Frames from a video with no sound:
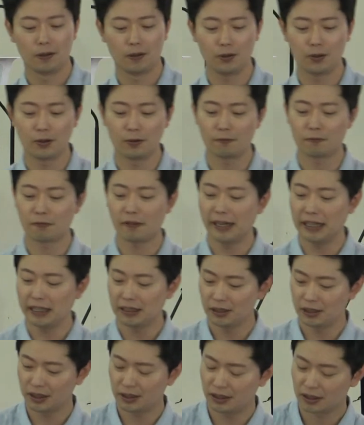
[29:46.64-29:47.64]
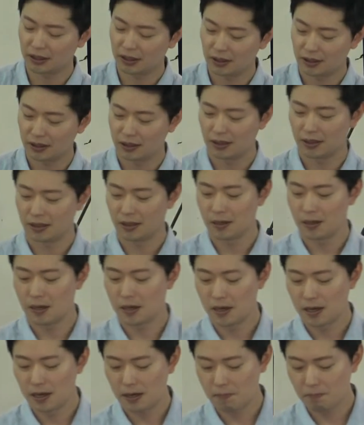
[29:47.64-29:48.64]
You know, friends,
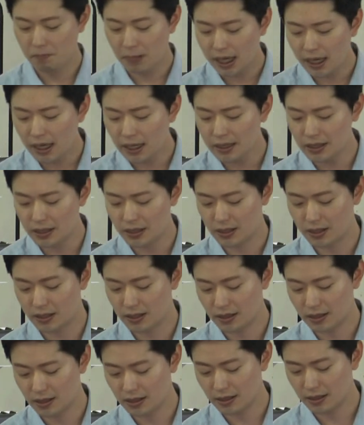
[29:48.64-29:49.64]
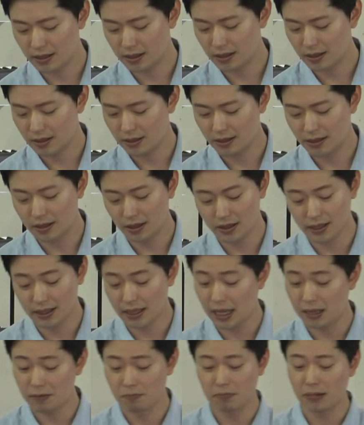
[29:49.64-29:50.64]
peace does
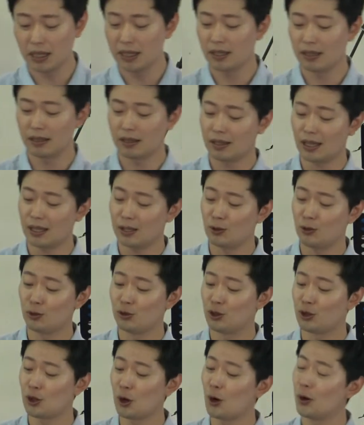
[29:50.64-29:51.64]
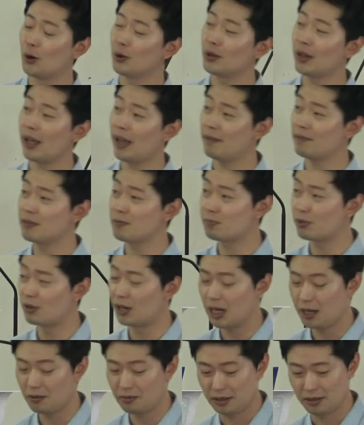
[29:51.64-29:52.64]
not mean that you don't have
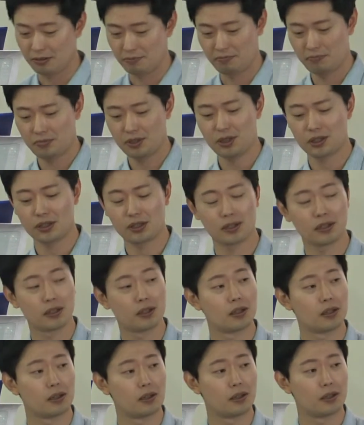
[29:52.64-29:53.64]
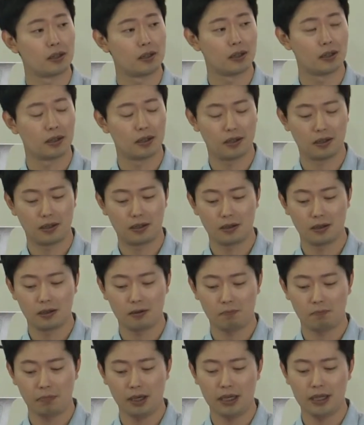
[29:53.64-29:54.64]
problems.
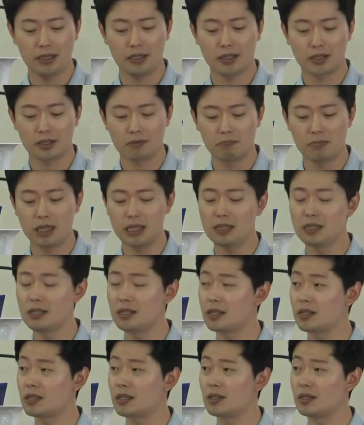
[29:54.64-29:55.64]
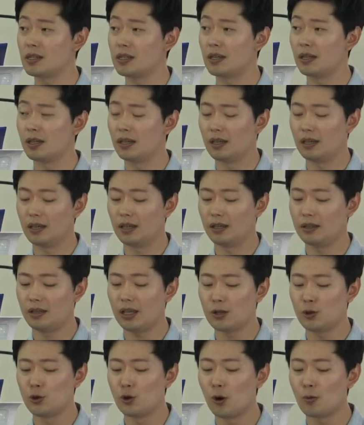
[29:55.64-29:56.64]
Peace means
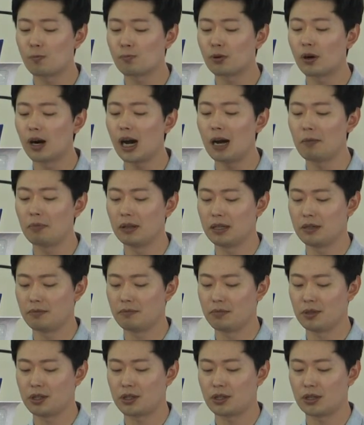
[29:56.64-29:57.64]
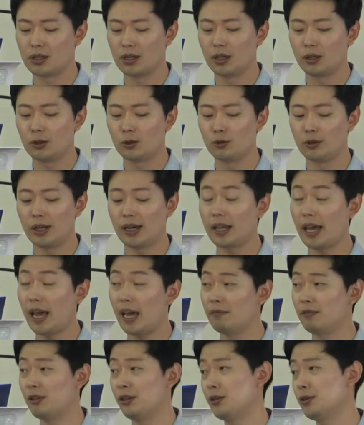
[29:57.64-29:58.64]
that your problems do not
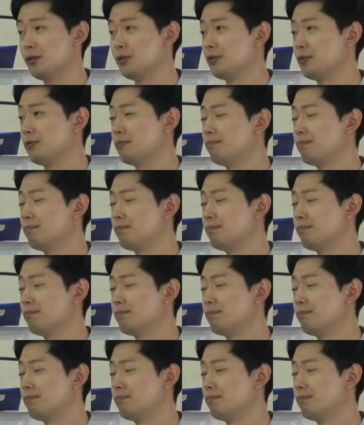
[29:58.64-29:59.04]
have you.